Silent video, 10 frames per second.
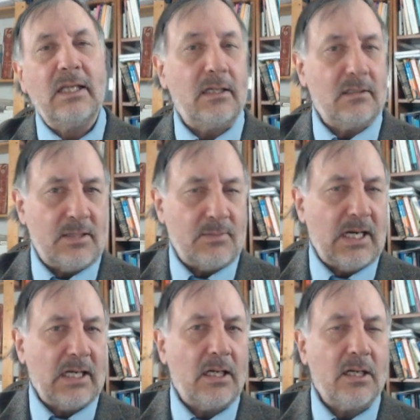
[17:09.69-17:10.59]
then
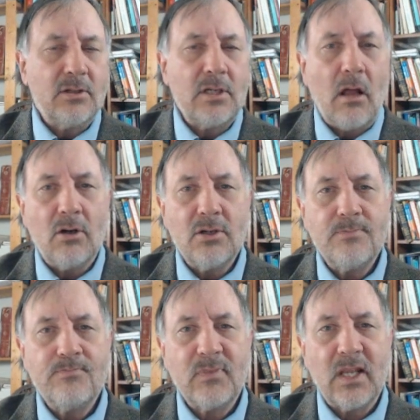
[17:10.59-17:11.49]
something like
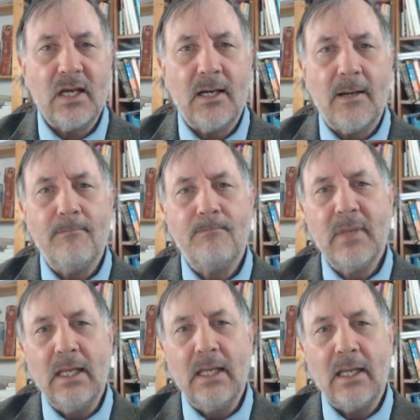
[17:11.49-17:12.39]
$100, um,